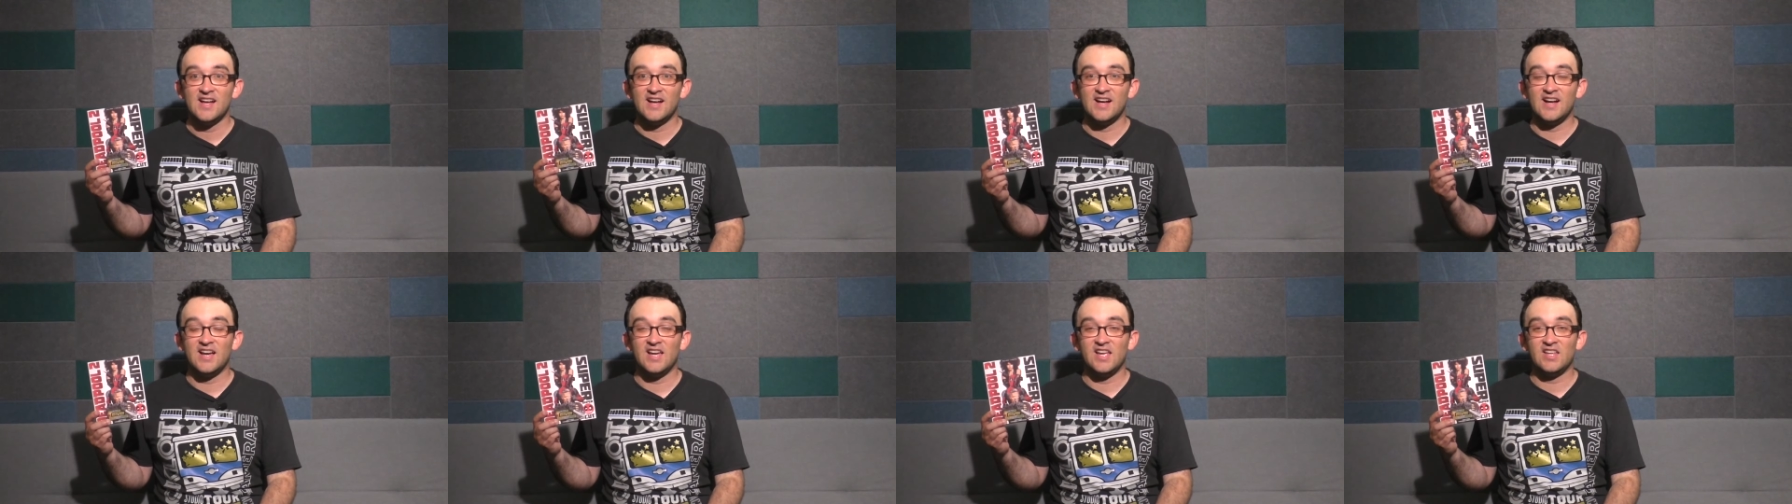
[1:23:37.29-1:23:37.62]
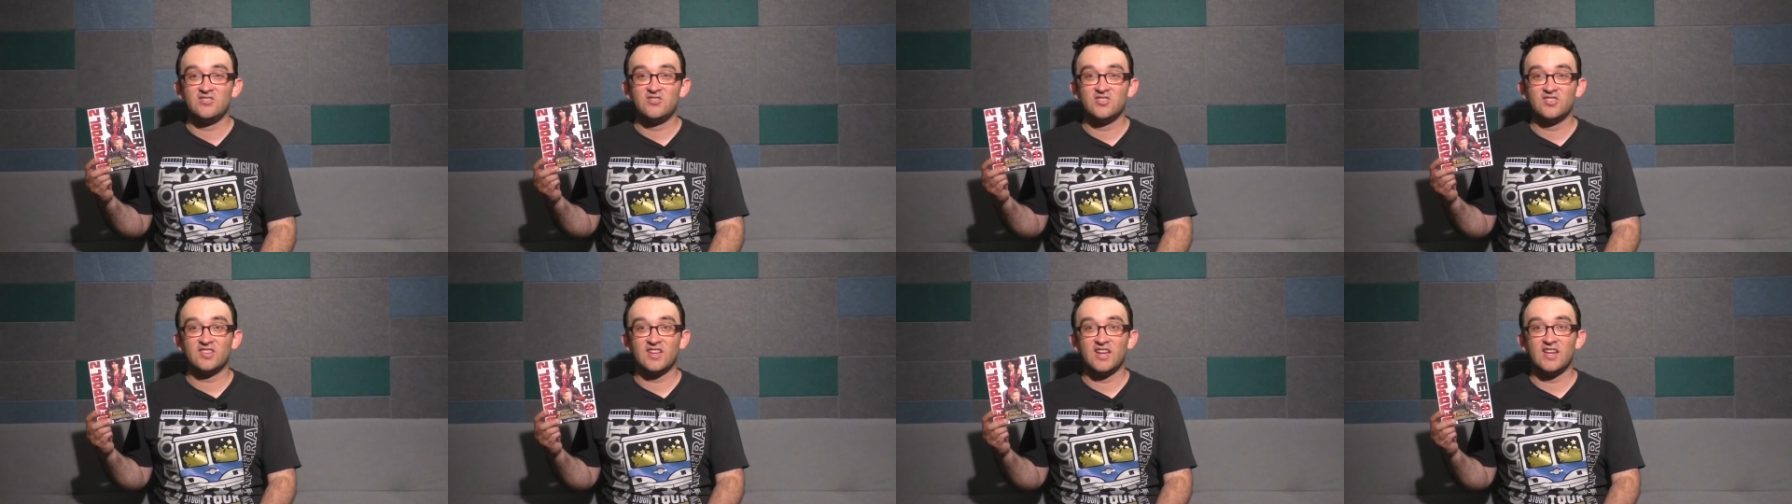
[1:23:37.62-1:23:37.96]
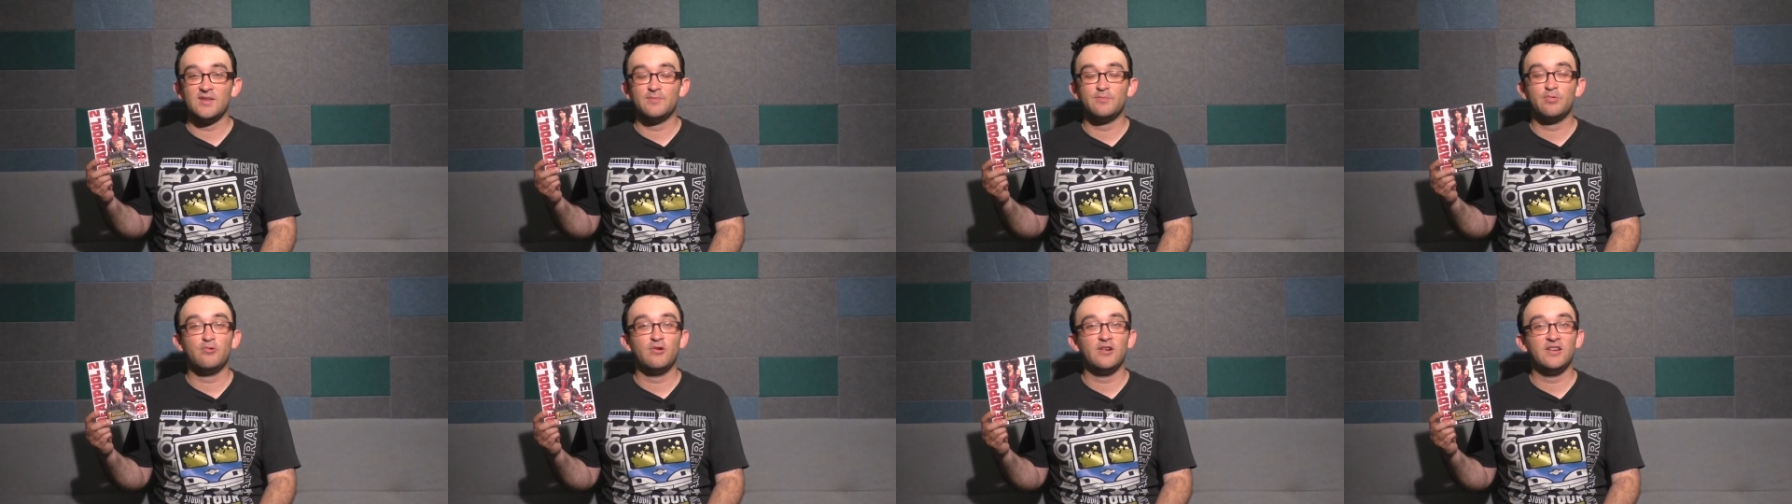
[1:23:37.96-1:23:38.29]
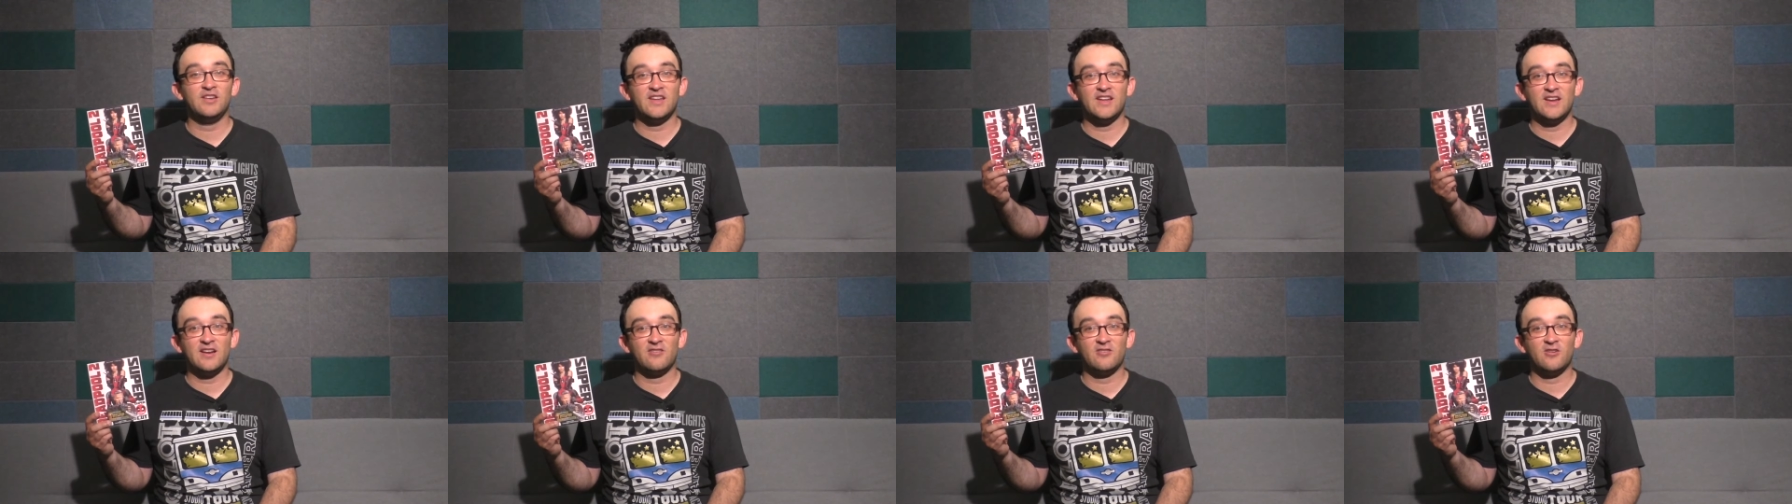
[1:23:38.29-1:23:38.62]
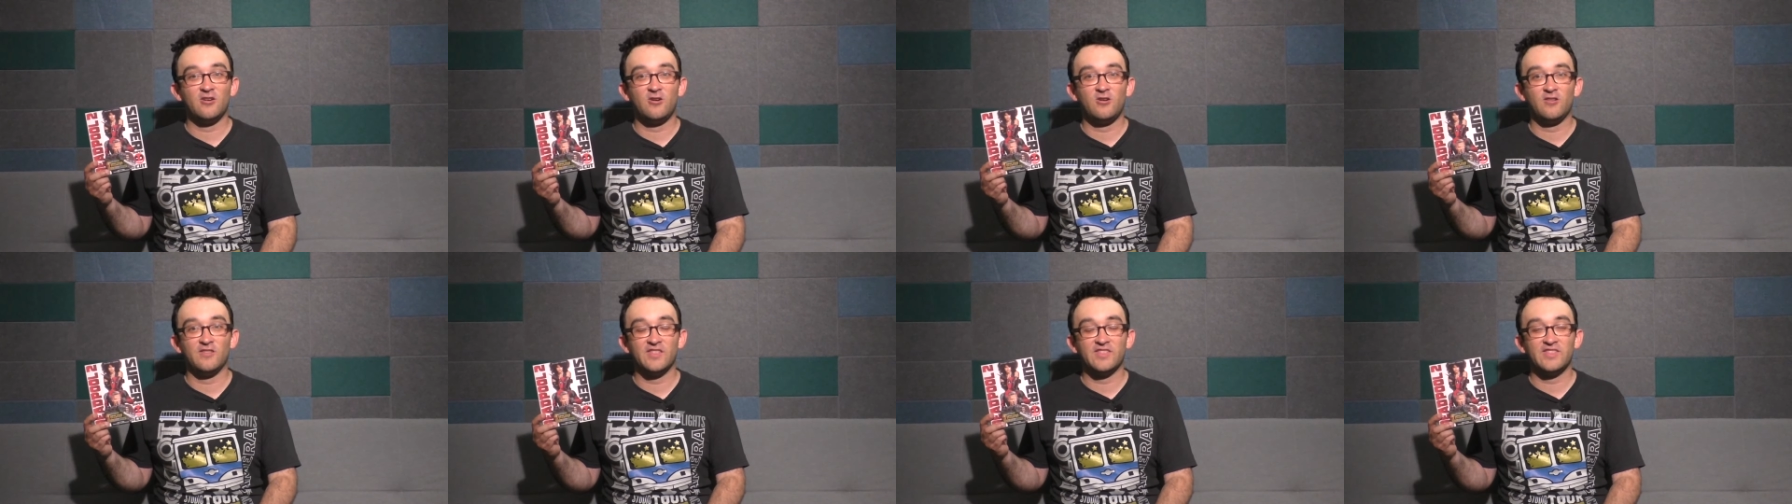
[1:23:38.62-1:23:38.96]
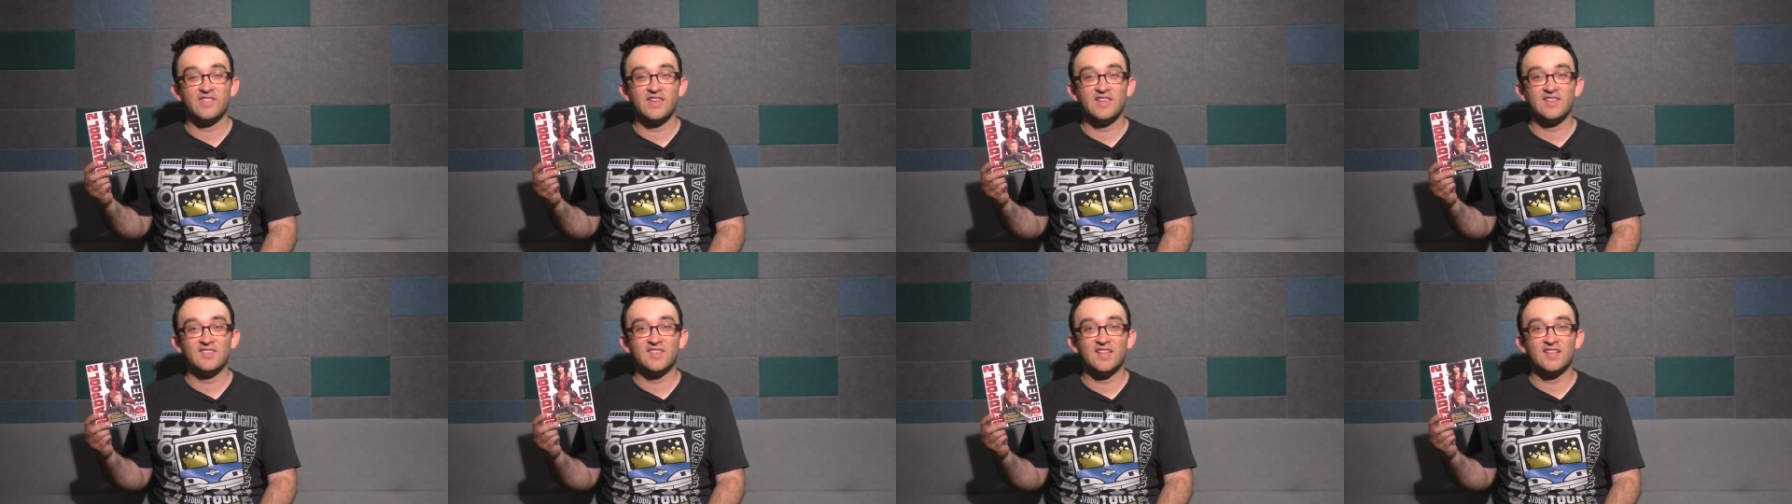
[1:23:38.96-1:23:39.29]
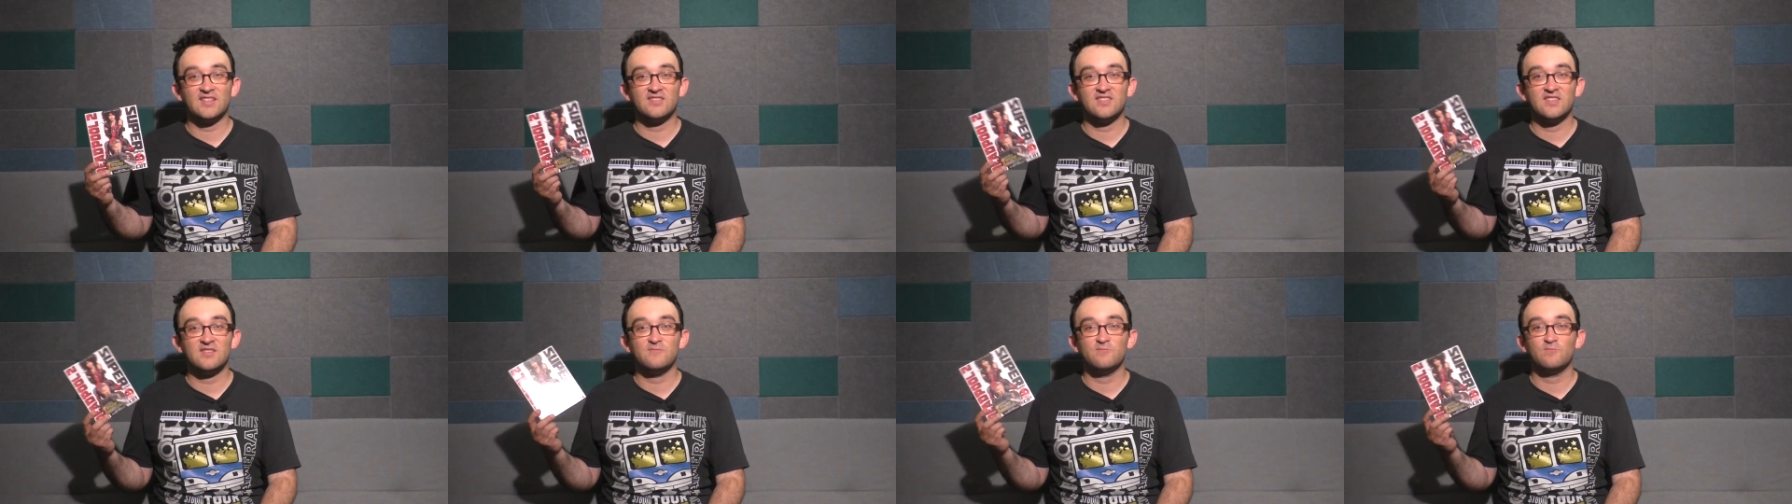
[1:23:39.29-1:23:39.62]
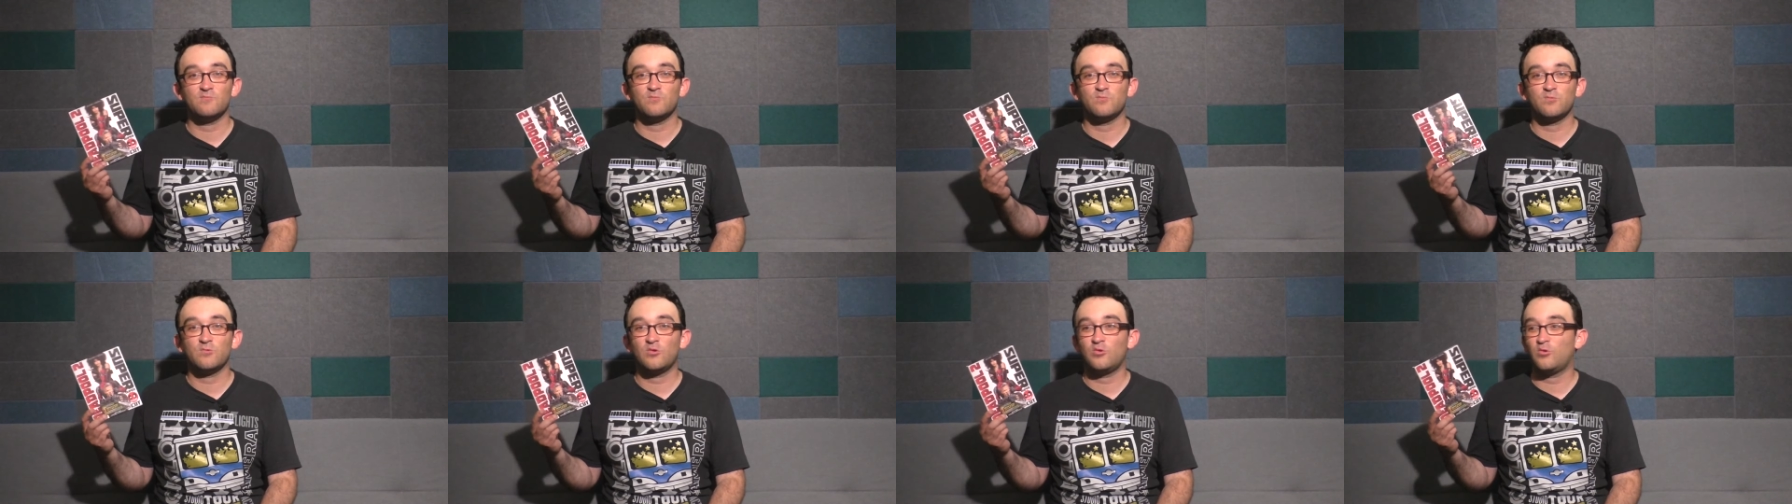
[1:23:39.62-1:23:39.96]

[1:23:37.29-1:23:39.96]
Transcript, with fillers: Uh, it just kind of pointed out all the things that didn't